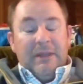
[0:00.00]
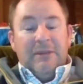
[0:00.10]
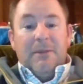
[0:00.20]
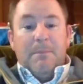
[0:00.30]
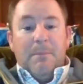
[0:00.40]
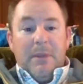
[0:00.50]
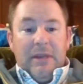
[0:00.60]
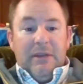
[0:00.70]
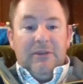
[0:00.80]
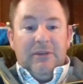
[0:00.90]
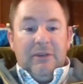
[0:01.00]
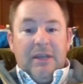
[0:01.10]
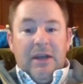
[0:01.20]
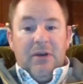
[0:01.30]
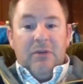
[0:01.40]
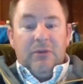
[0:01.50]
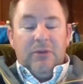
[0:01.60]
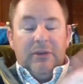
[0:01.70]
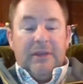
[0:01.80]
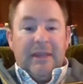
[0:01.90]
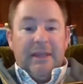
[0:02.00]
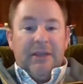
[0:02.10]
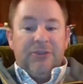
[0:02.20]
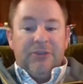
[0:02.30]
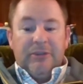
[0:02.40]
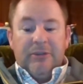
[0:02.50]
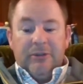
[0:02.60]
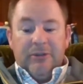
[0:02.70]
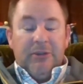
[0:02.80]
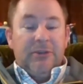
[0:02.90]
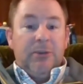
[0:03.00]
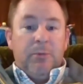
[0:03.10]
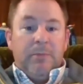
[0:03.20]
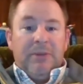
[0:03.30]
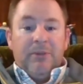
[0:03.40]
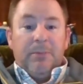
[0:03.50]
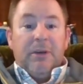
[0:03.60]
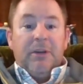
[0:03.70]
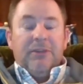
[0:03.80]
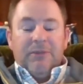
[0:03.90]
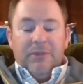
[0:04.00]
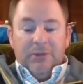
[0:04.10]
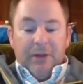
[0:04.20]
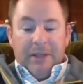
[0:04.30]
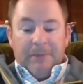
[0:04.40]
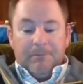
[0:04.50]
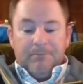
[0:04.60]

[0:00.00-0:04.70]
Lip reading: It's amazing how good that actually turns out. You'll be surprised if you try it.